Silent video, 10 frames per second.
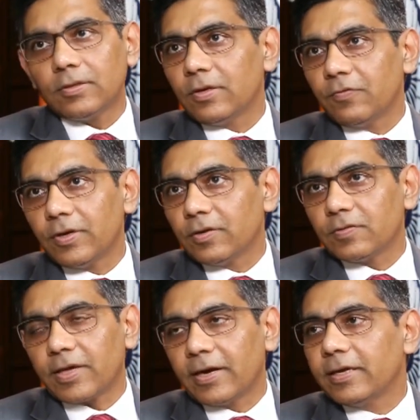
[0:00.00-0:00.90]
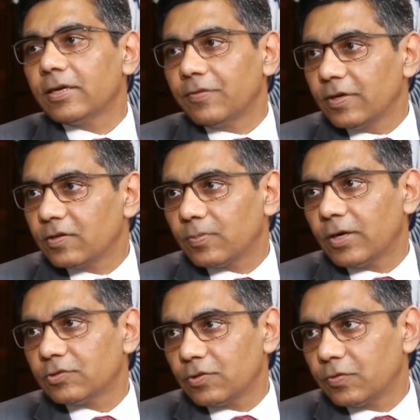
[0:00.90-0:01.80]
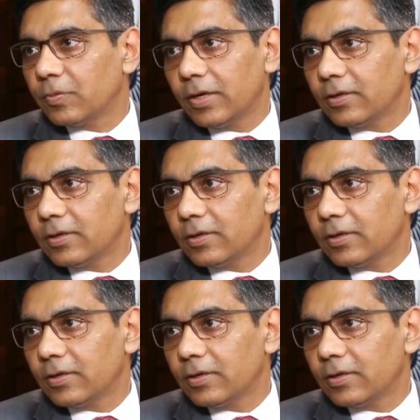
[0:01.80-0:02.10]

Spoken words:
residing in various parts of Oman.